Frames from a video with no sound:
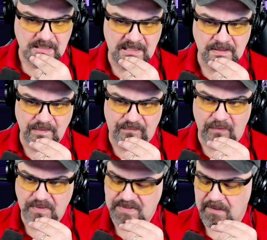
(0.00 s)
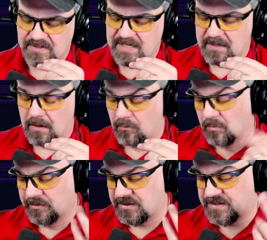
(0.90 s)
uh, folks that are saying, oh,
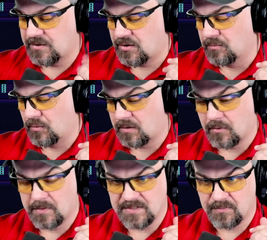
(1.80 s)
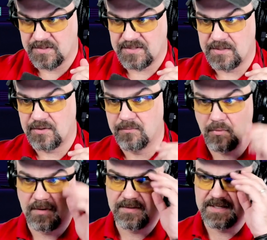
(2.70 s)
well, we'll just issue more coins, we'll just issue
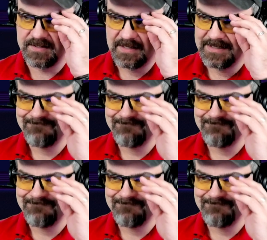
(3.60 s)
more of these.